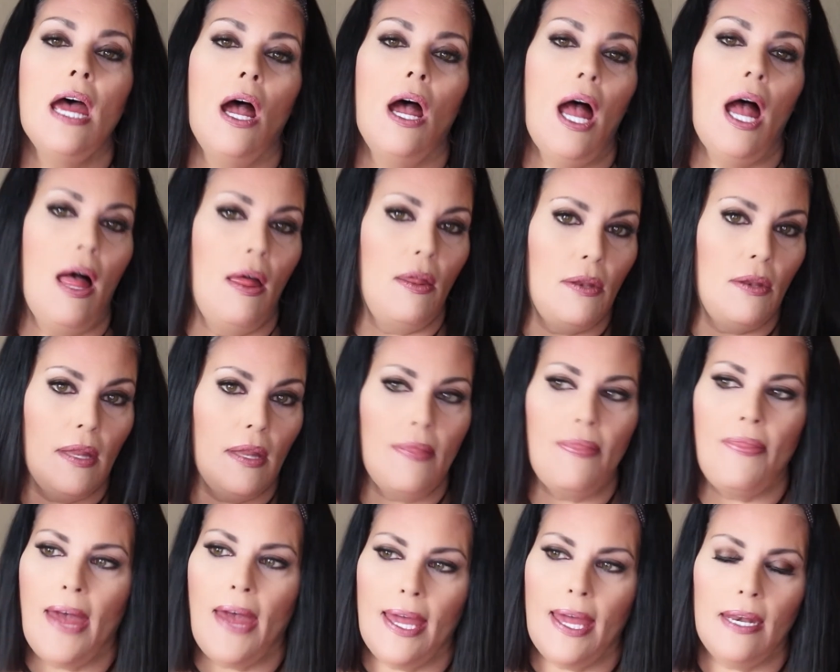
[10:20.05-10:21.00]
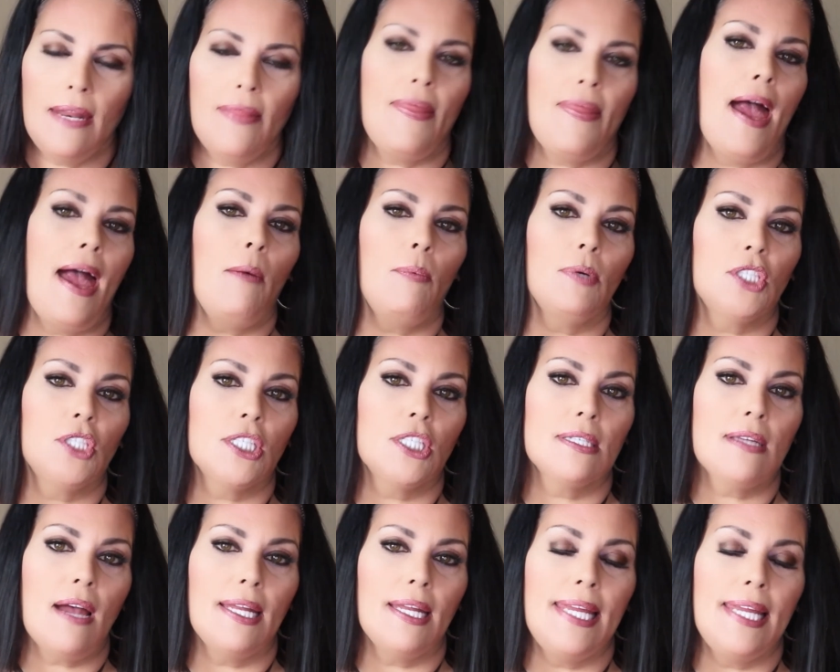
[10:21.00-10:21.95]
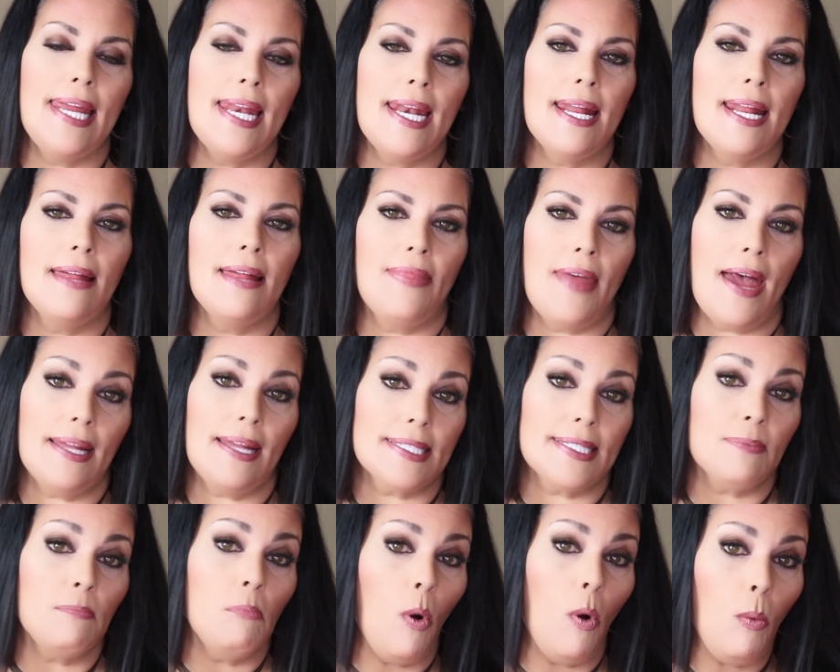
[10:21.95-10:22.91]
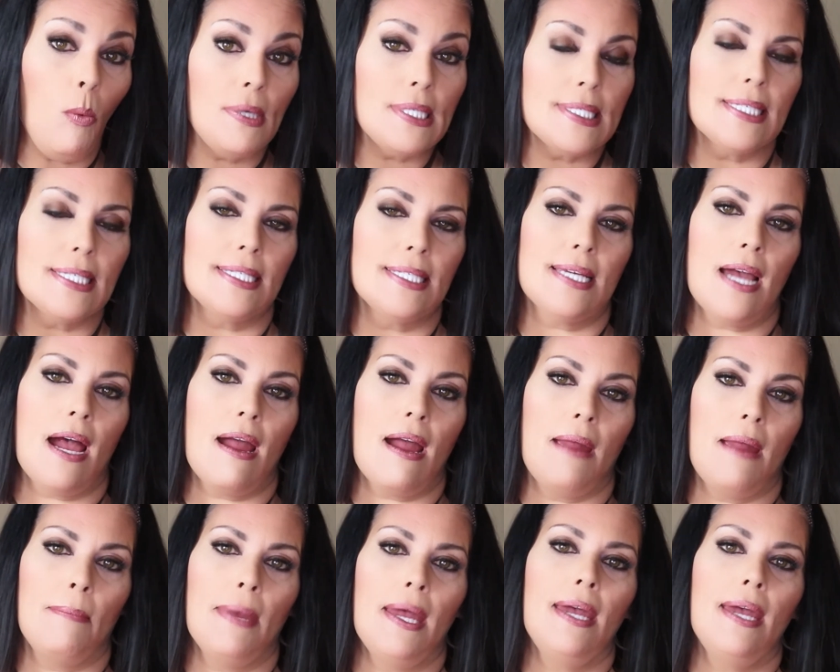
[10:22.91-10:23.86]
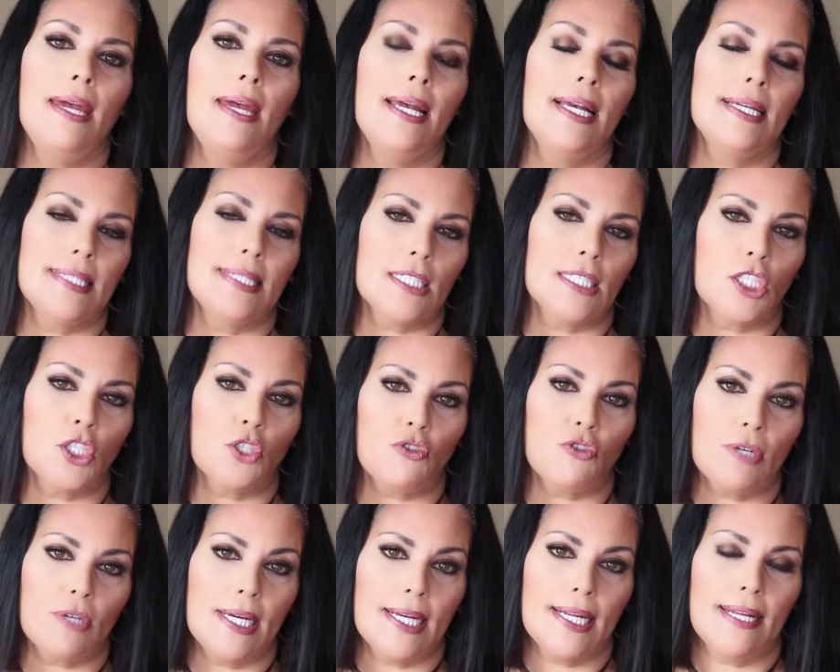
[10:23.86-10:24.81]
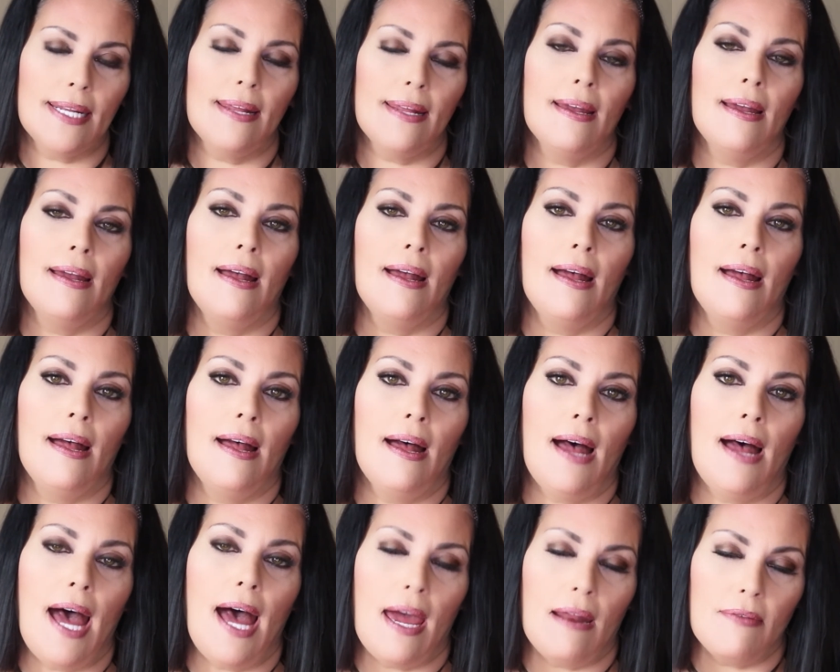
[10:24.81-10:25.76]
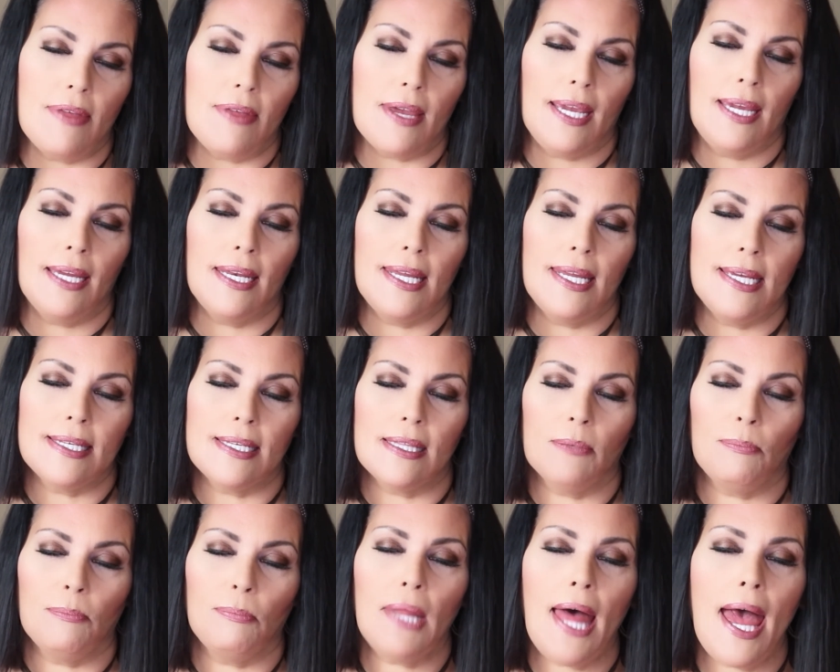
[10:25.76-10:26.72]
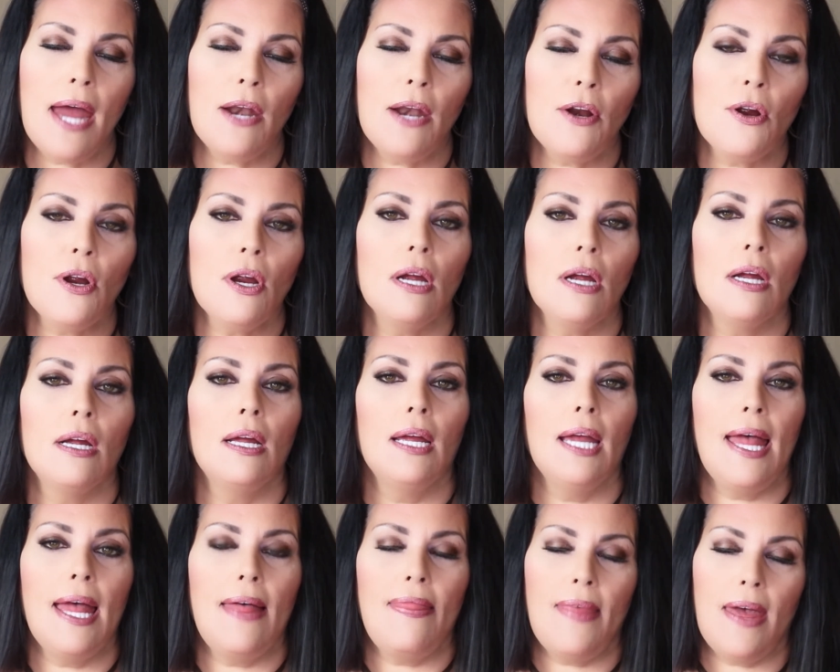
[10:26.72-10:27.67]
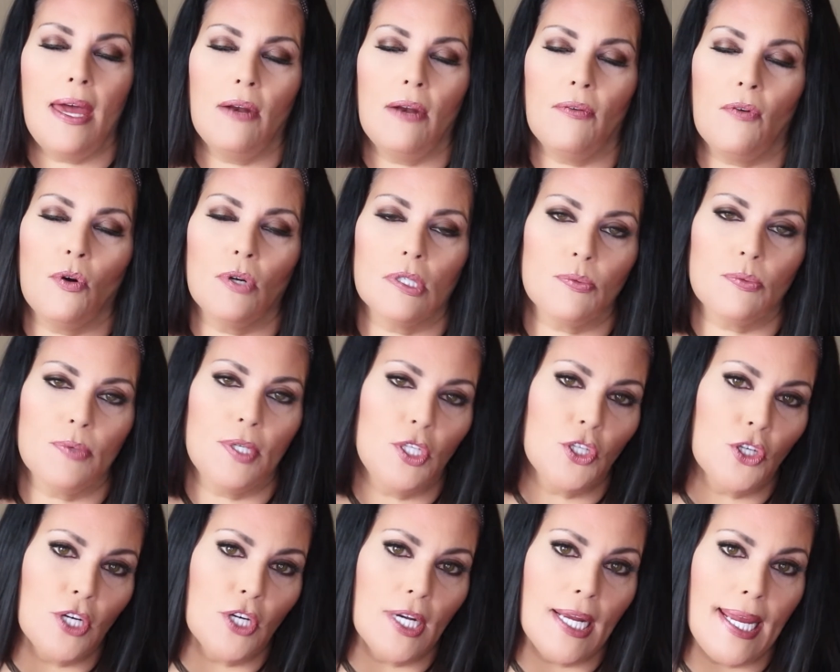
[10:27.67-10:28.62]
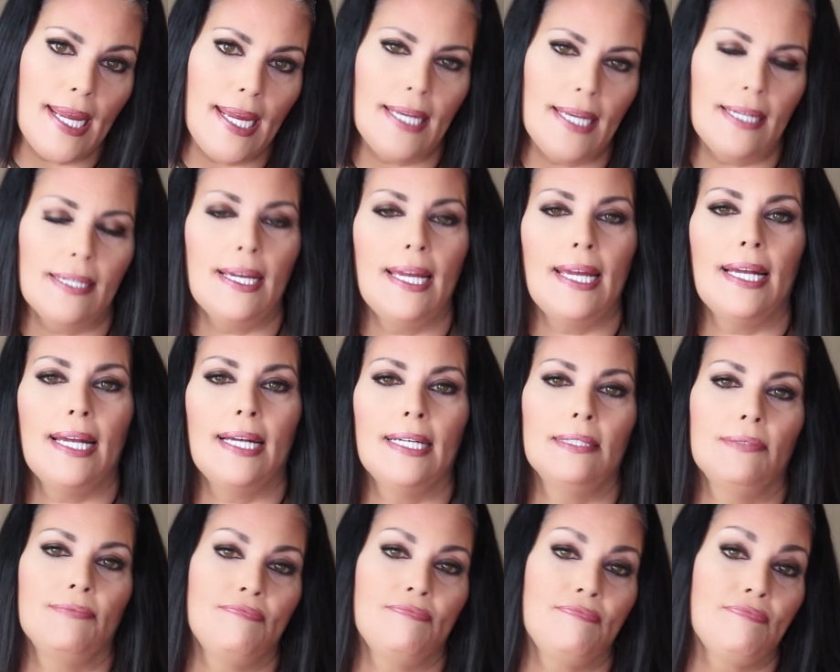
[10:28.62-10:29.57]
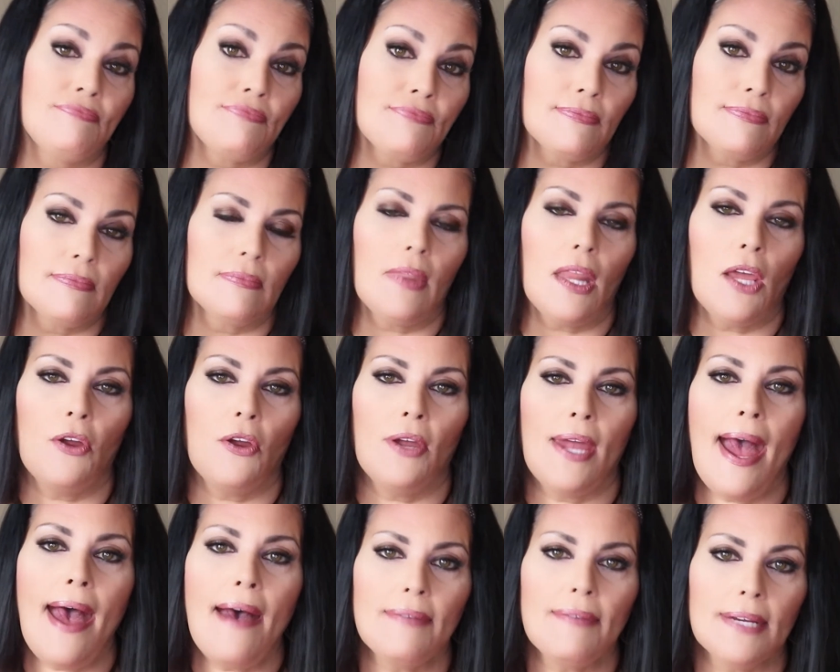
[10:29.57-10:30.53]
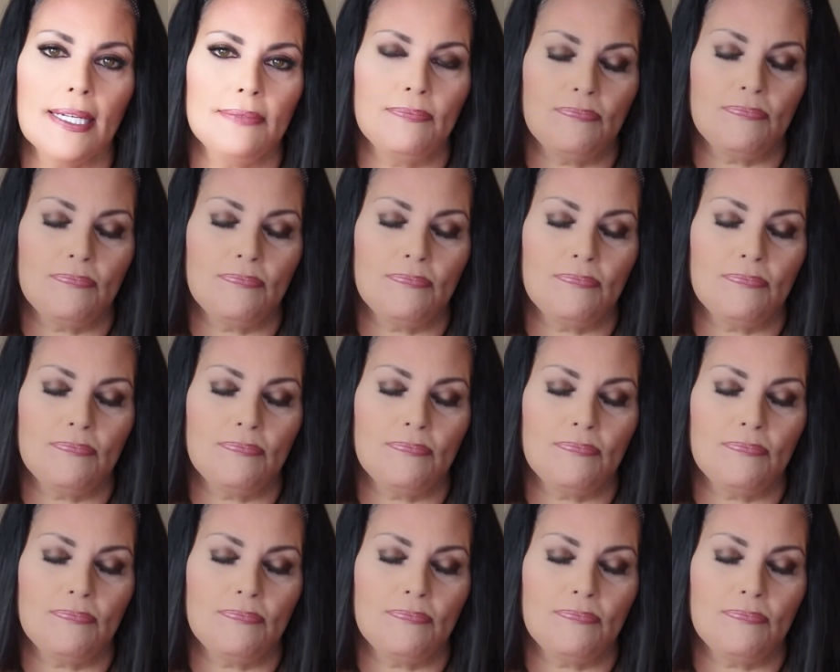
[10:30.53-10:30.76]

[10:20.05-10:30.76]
and then that which is not needed at that moment in time is excreted out of the kidneys in the bladder, and then of course we urinate, and there you have it.